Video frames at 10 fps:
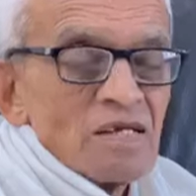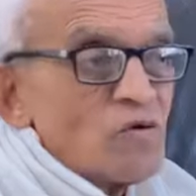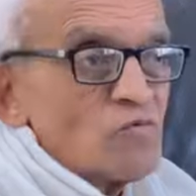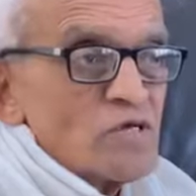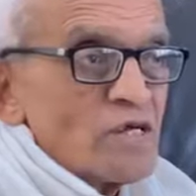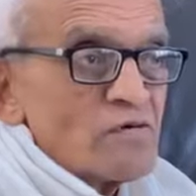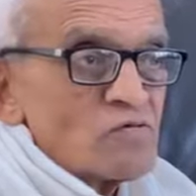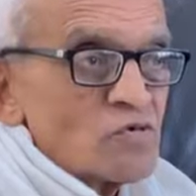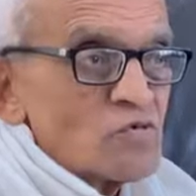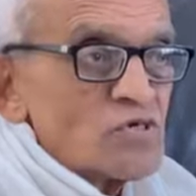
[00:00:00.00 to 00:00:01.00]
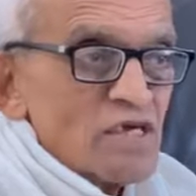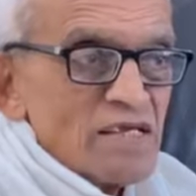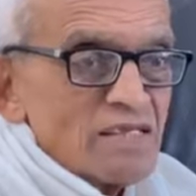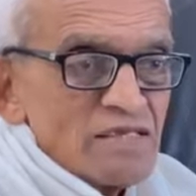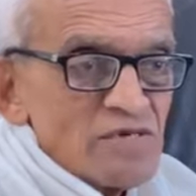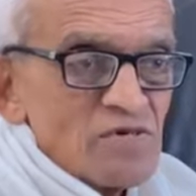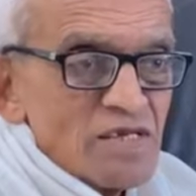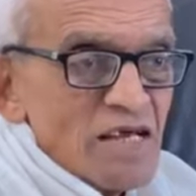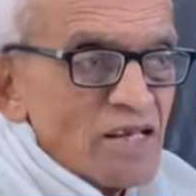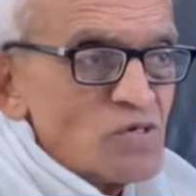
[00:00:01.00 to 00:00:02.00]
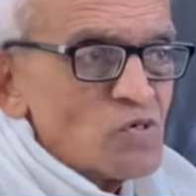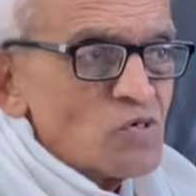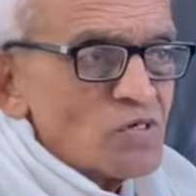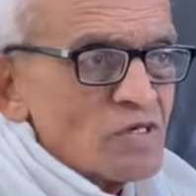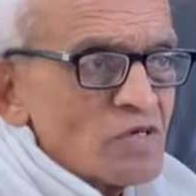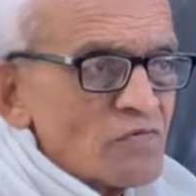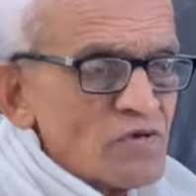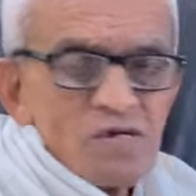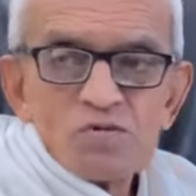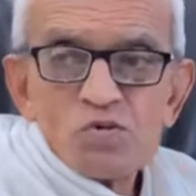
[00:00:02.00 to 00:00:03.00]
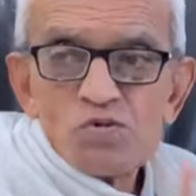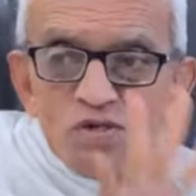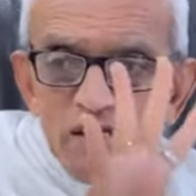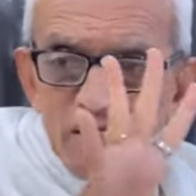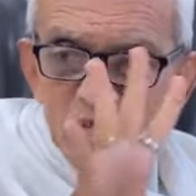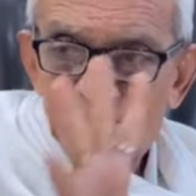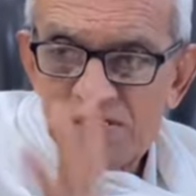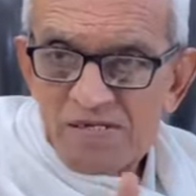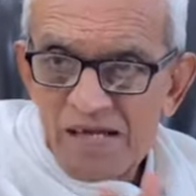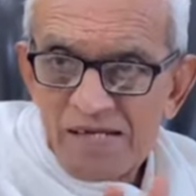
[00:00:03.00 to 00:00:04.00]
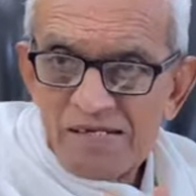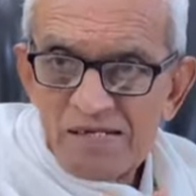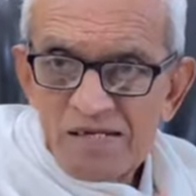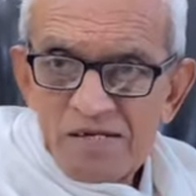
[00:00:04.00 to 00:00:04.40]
Now we have to change the scenario, we have to change our sight.